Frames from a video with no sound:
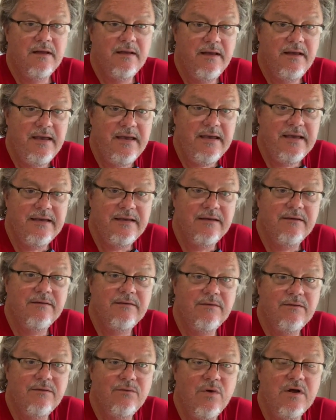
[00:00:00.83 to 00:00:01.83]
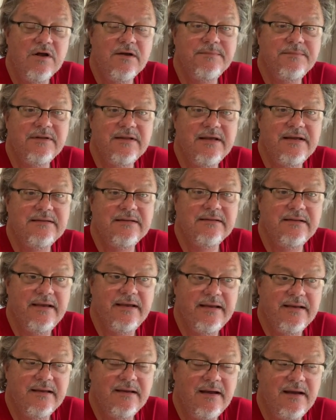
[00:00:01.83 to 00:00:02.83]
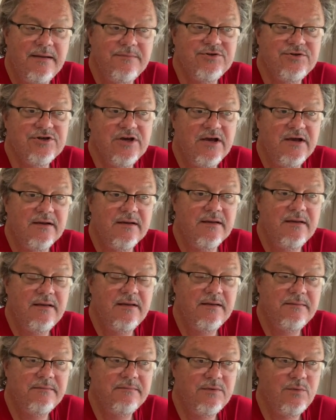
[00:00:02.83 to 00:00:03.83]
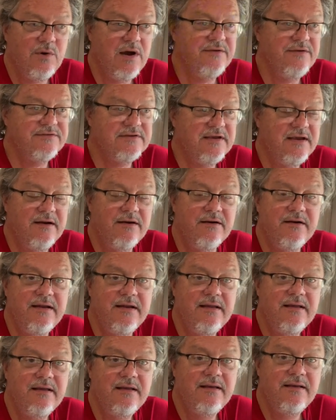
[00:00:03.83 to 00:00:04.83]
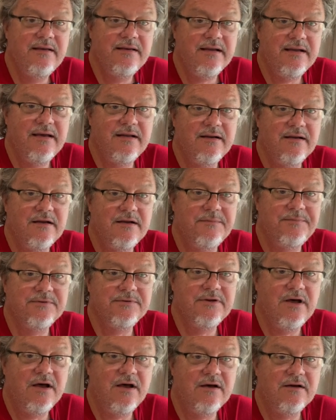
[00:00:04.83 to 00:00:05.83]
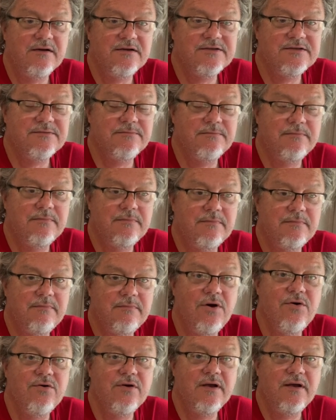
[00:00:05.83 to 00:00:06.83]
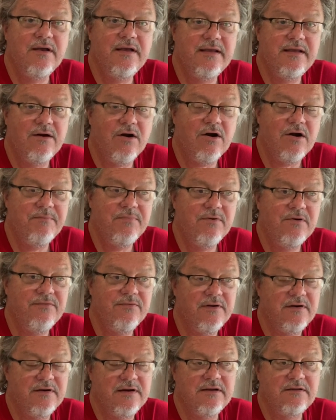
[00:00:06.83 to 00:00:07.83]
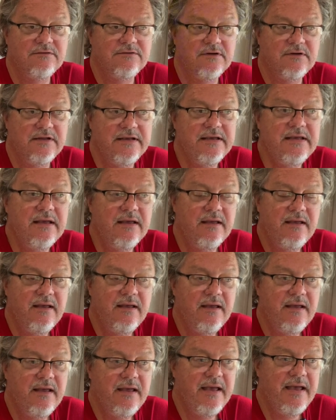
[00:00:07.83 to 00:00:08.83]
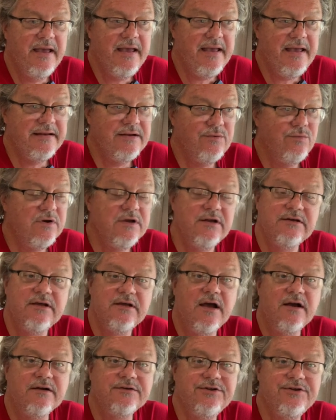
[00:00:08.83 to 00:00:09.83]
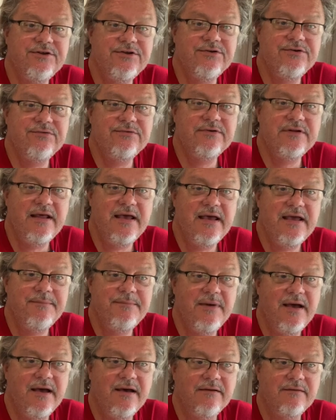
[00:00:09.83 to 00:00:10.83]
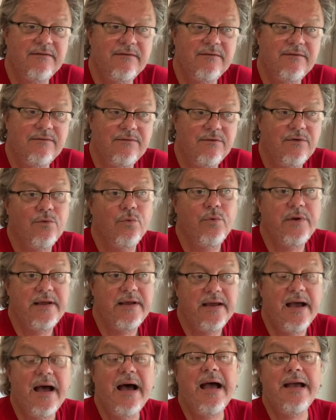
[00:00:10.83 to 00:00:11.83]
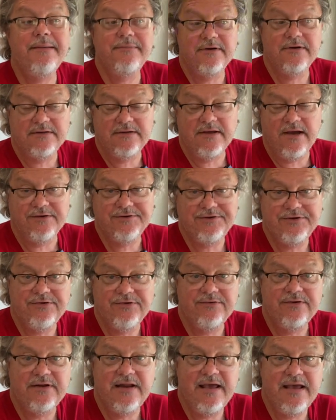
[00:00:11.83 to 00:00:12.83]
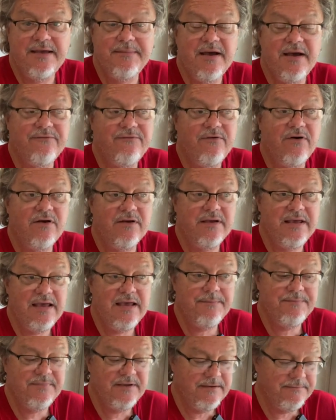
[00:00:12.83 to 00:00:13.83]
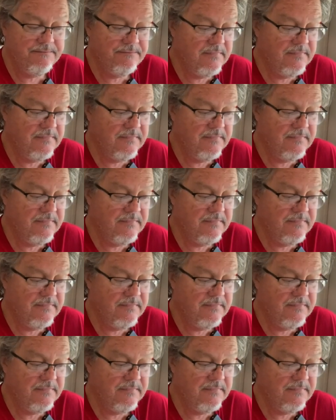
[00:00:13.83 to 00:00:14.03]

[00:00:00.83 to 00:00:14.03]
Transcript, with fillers: Hey, welcome to Lake to Lake. I'm Chuck, my wife's Carrie, got a couple dogs, Mocha and Harper, they're elderly, and we're going to talk to you today about, or we, I'm going to talk to you today about fall camping.